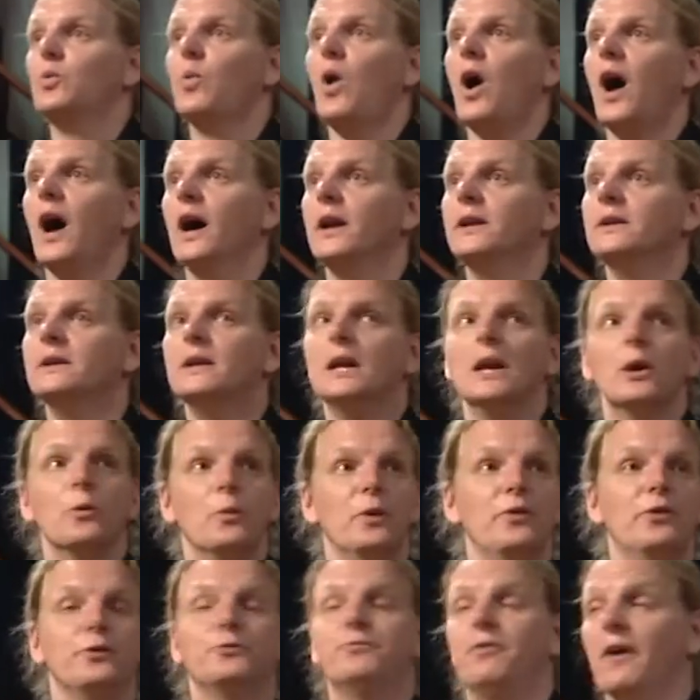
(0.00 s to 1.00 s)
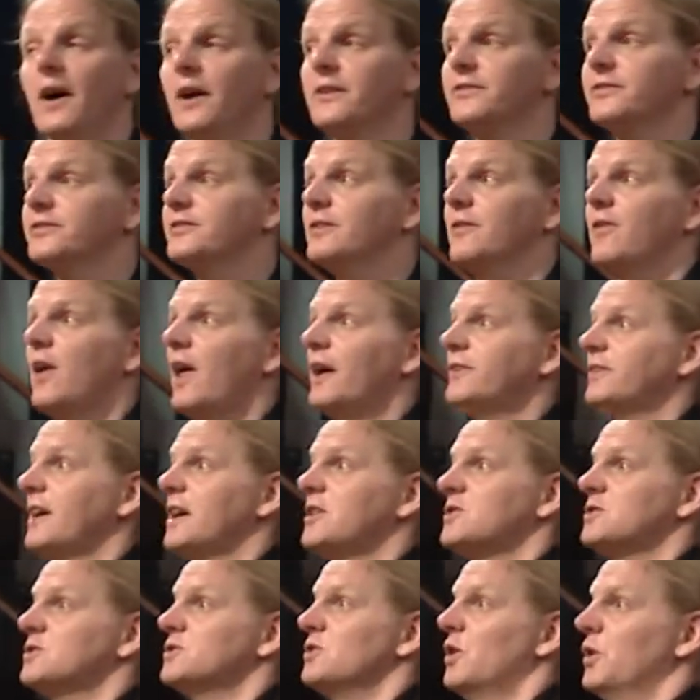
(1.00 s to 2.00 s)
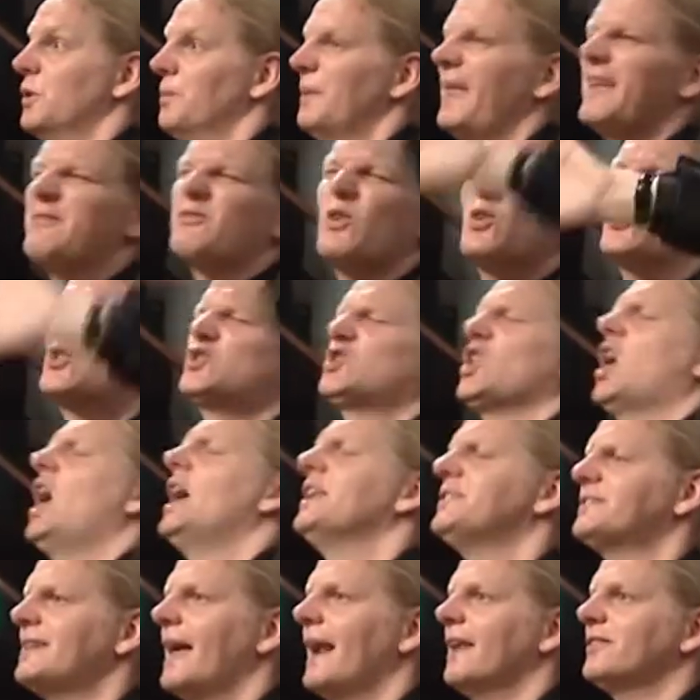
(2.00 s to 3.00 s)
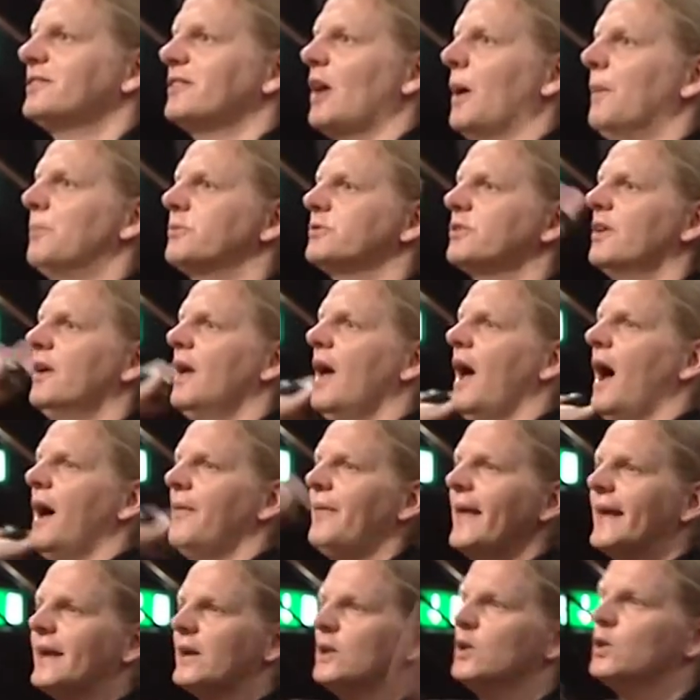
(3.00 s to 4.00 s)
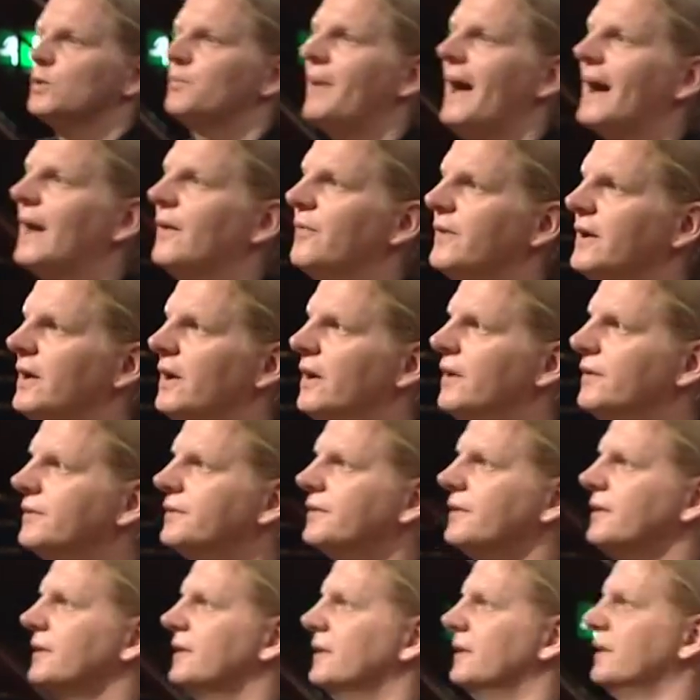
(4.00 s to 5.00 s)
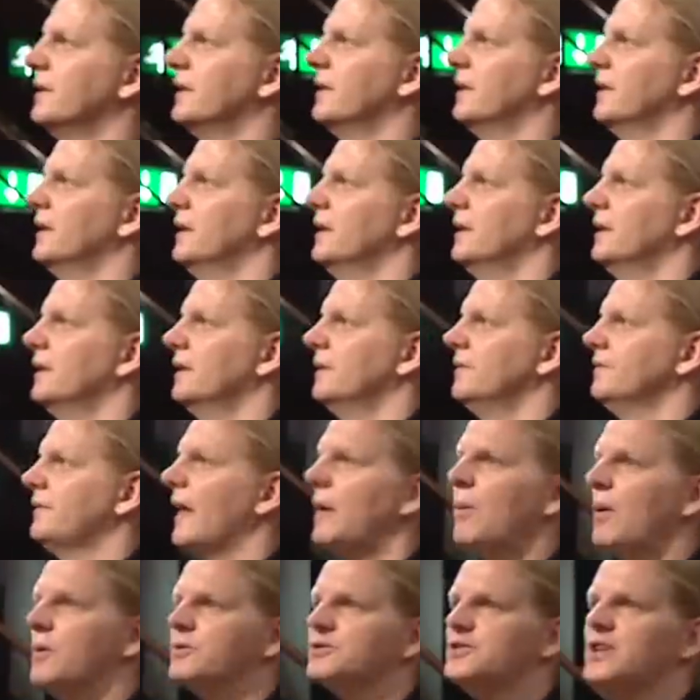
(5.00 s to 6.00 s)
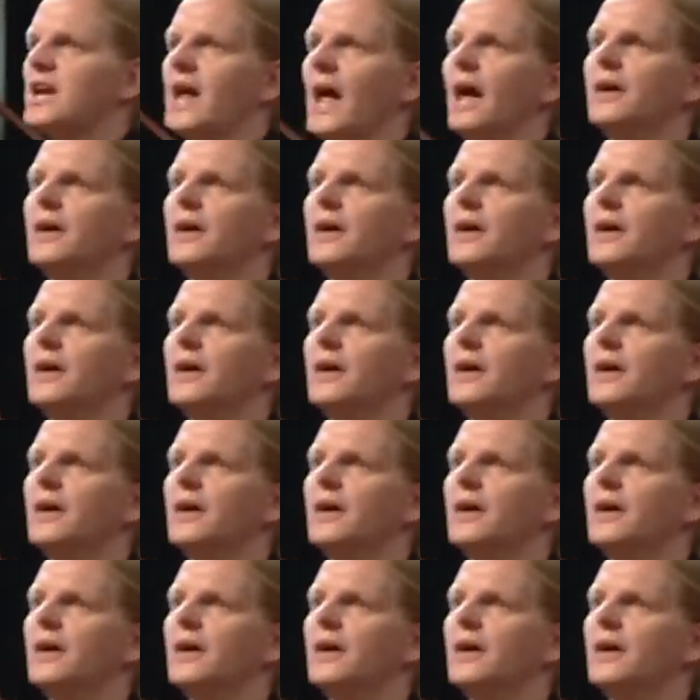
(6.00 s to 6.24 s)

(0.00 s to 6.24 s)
Orion with advanced civilizations on them, and they've got giant telescopes, and they can look back at the Earth, they won't see